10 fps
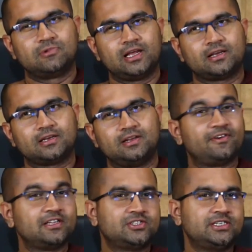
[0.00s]
like
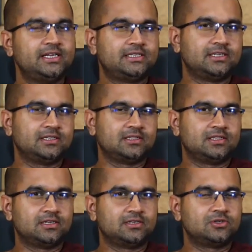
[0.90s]
differentiating
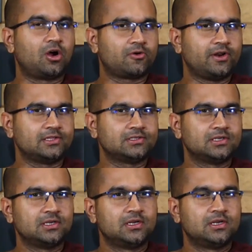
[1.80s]
the doctrines.
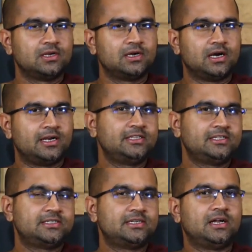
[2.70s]

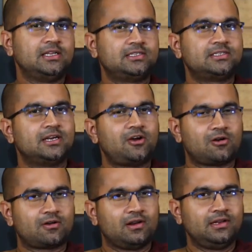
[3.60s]
Anicca
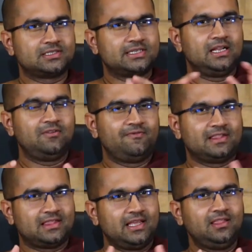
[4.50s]
doctrine is still
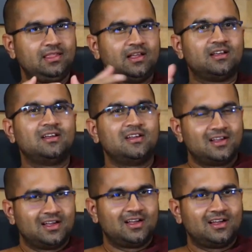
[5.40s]
within the
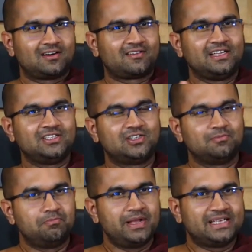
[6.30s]
range
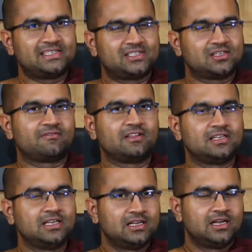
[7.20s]
basis of
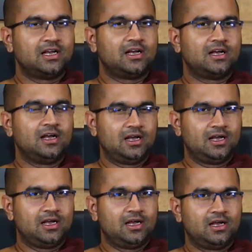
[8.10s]
the
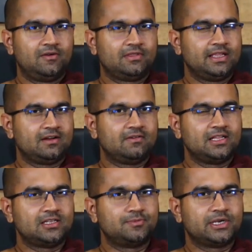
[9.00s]

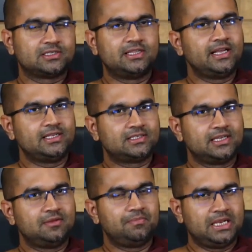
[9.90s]
Theravadins, because they
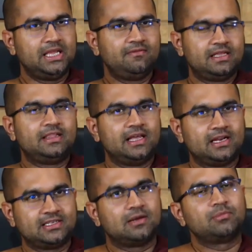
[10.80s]
still believe that
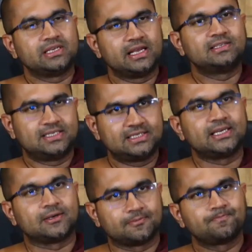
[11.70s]
there is something
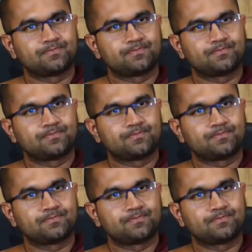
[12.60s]
existing.